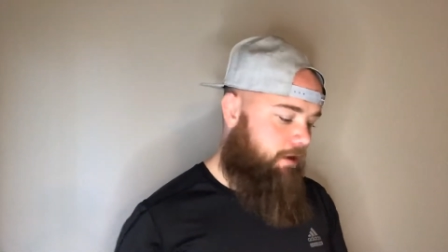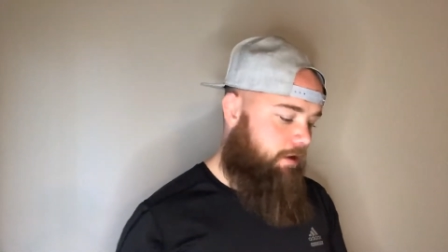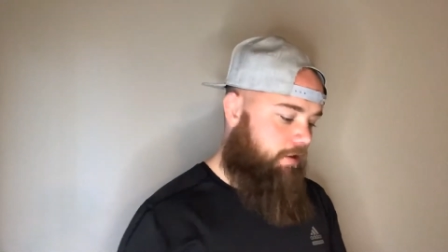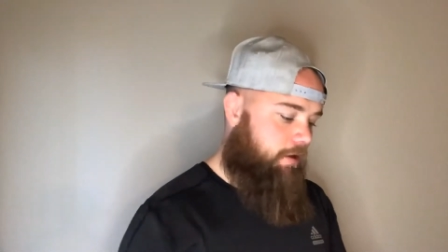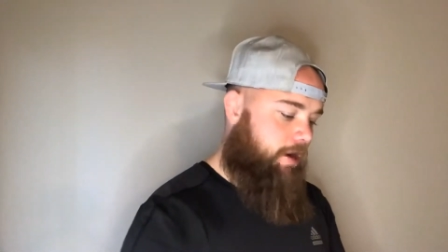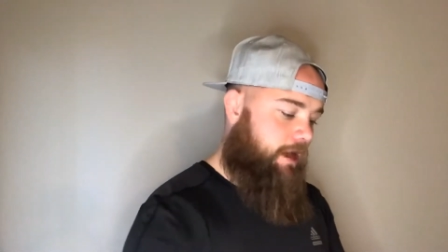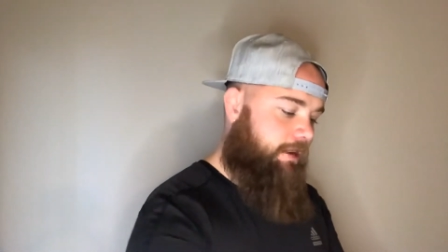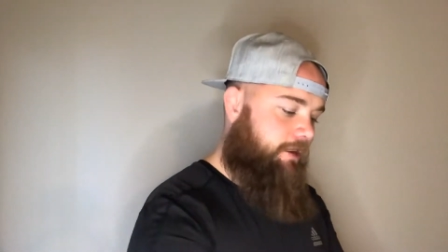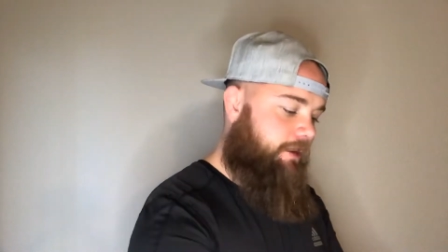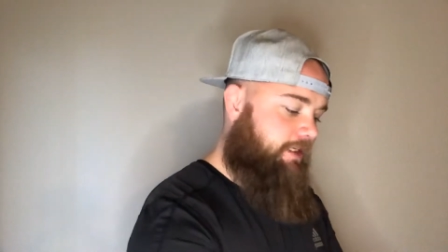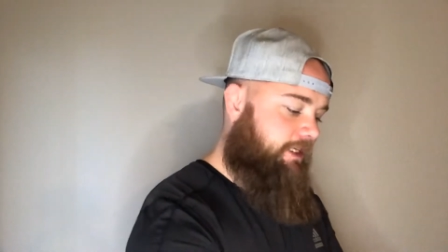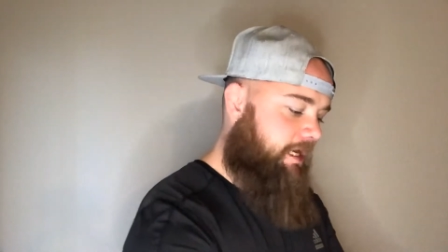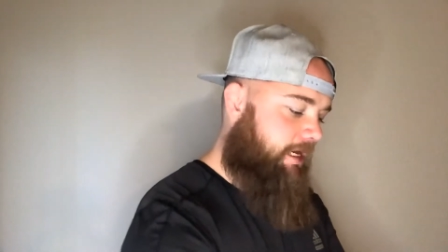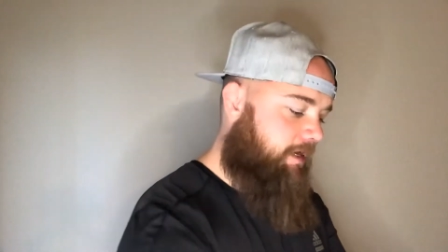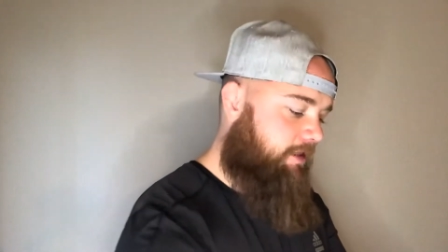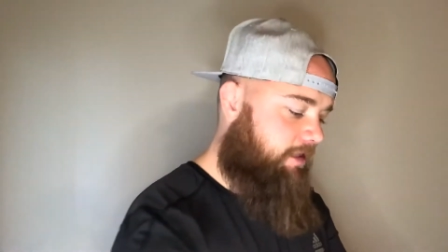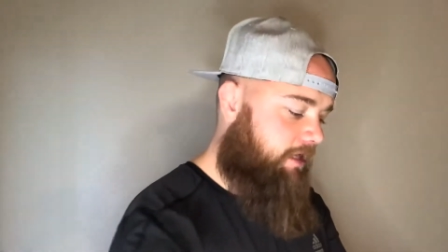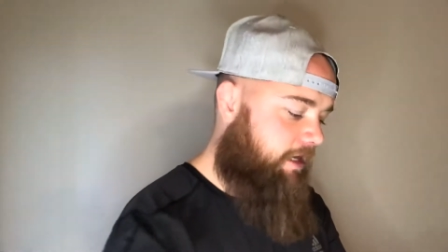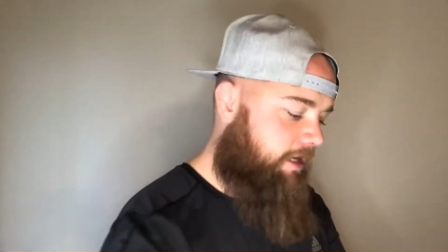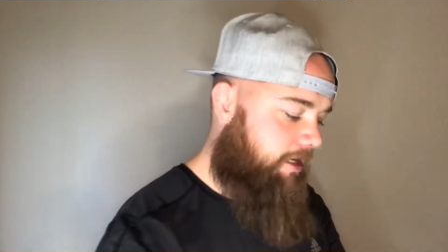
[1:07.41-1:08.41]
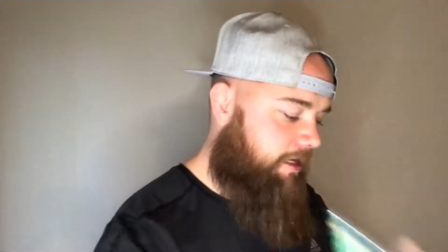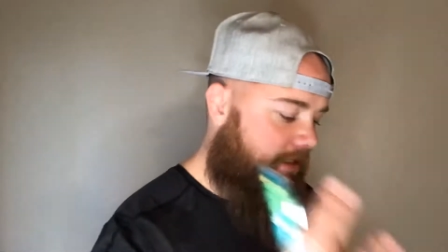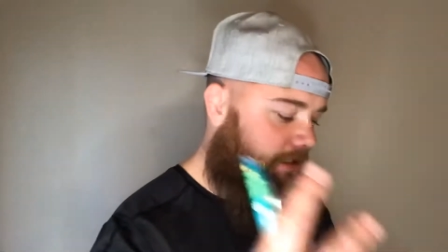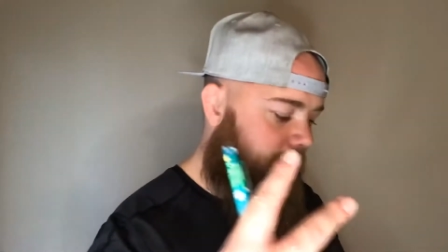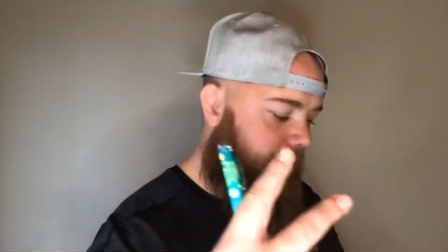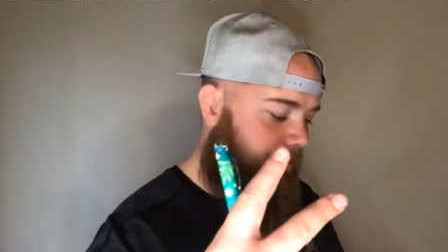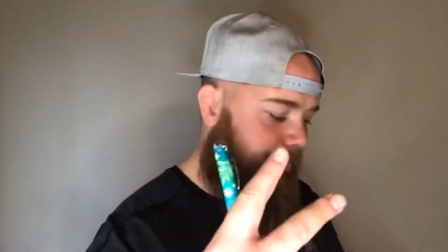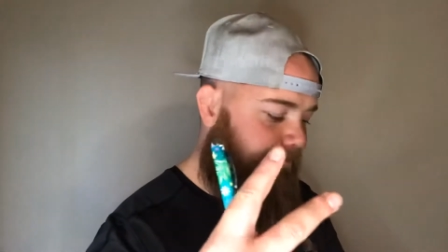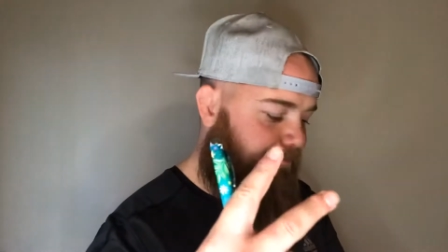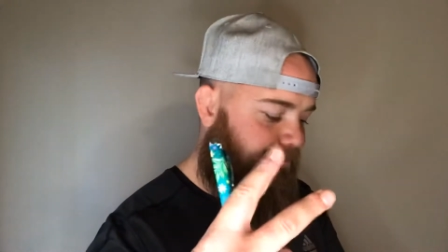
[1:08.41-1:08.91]
All right, the second thing
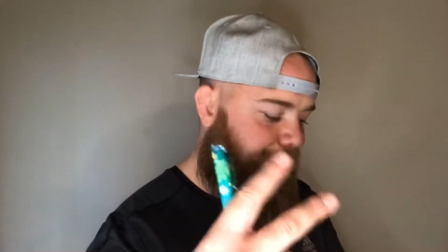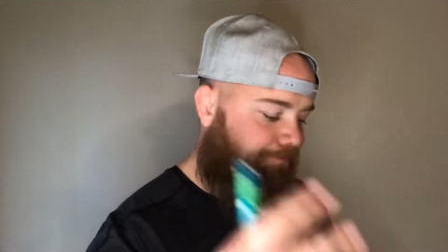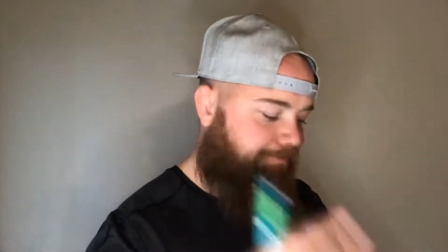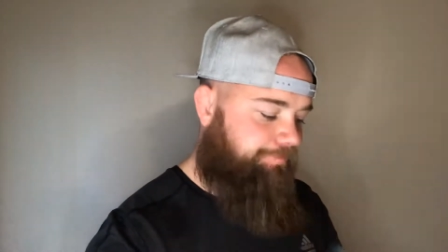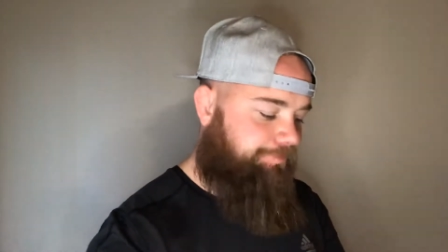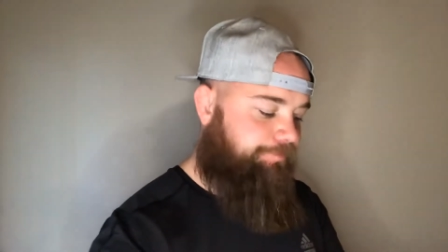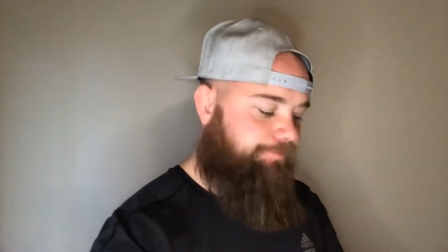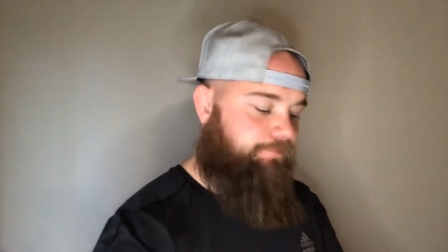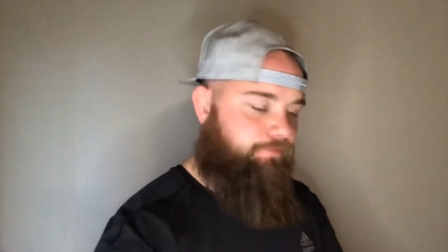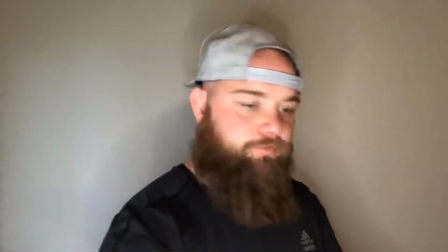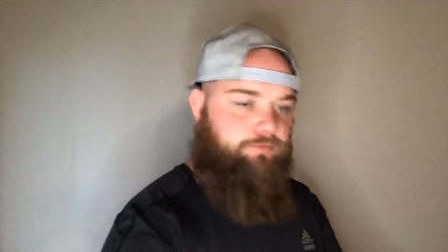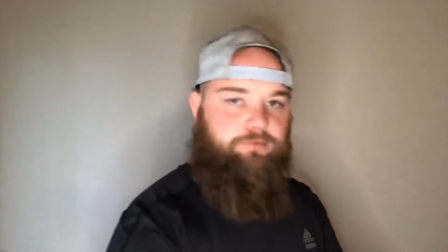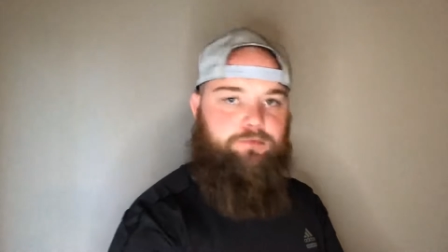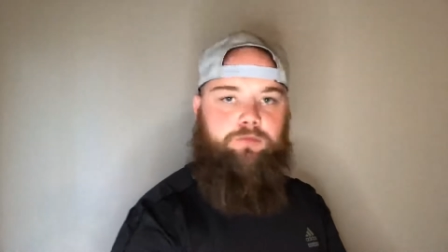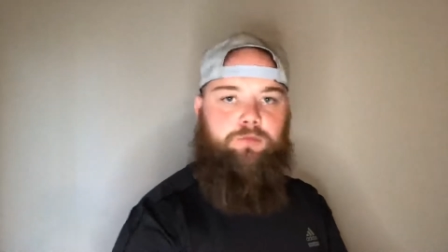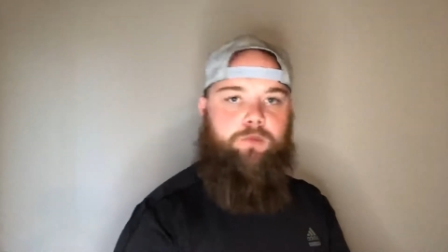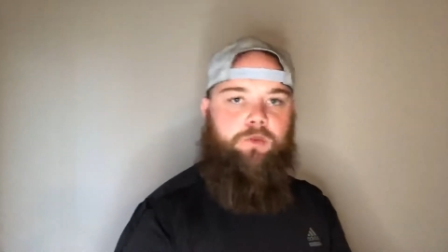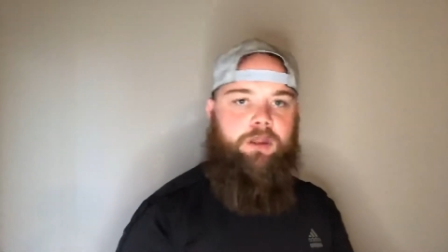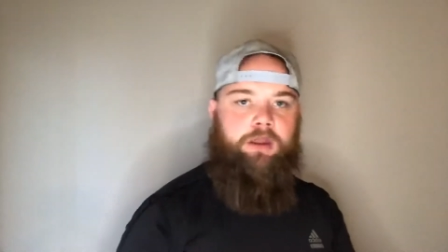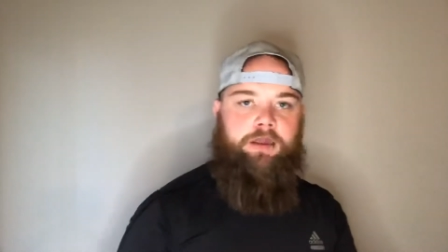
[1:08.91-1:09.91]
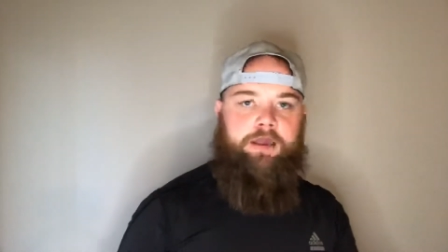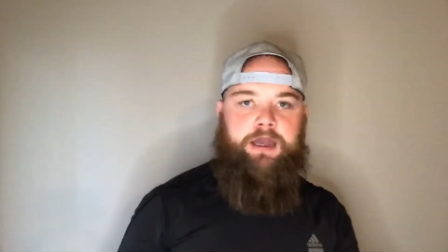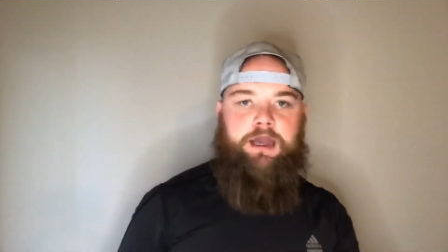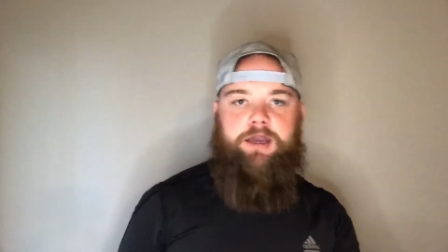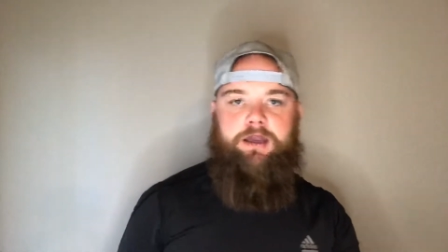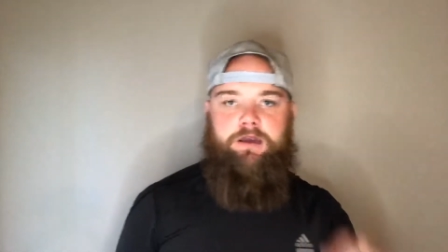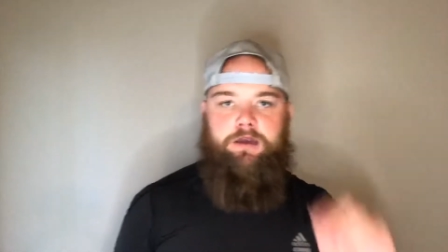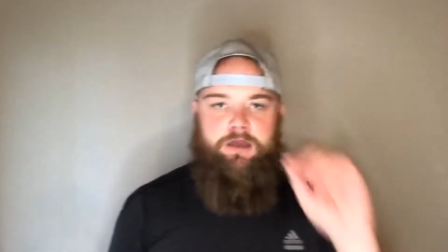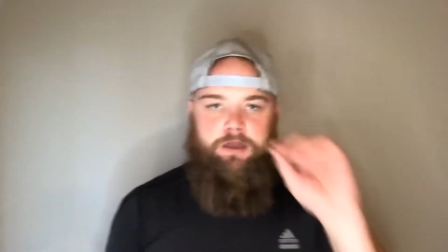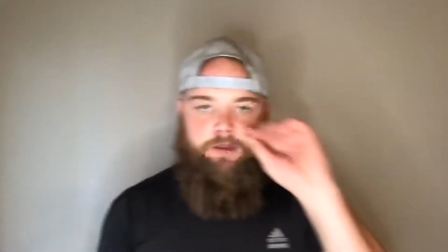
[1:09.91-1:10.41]
is
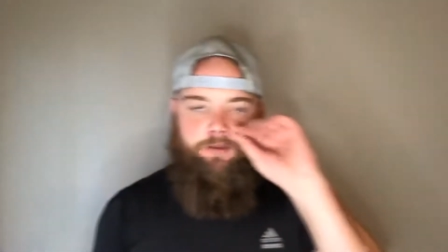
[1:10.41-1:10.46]
Okay,